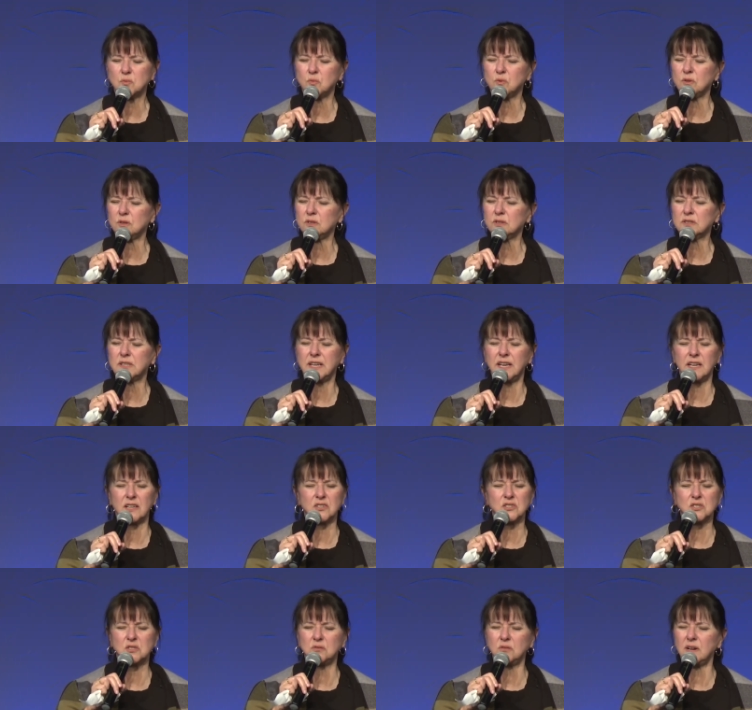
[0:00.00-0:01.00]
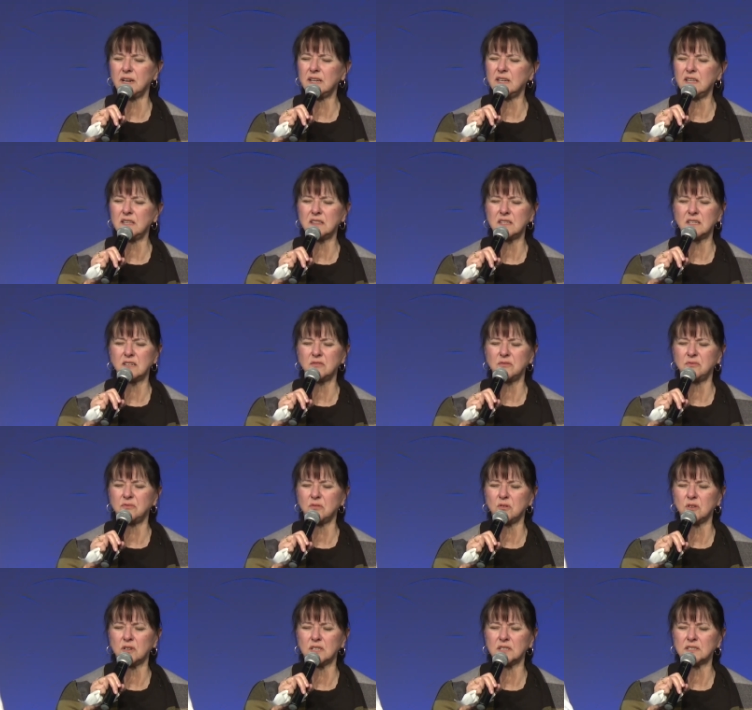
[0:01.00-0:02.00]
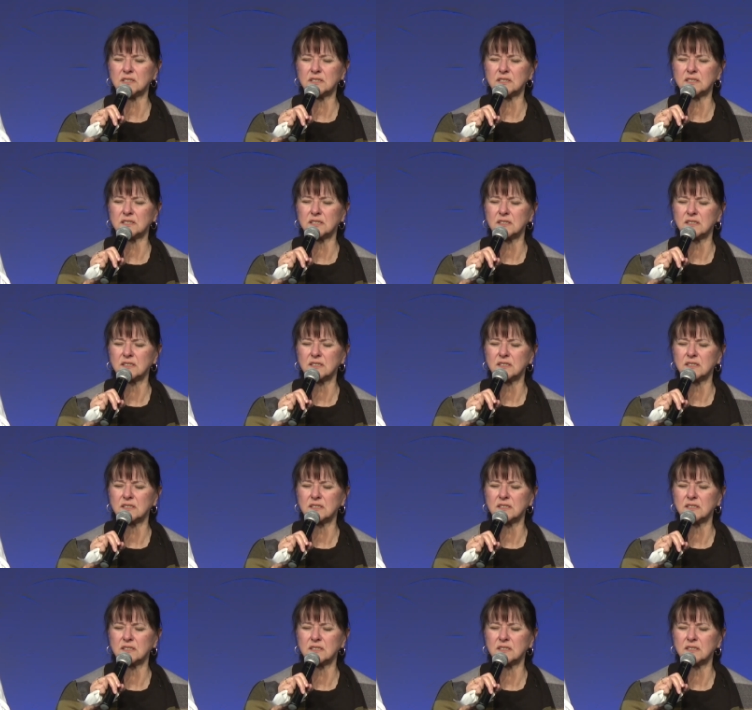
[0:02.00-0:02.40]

world can't do anything for us.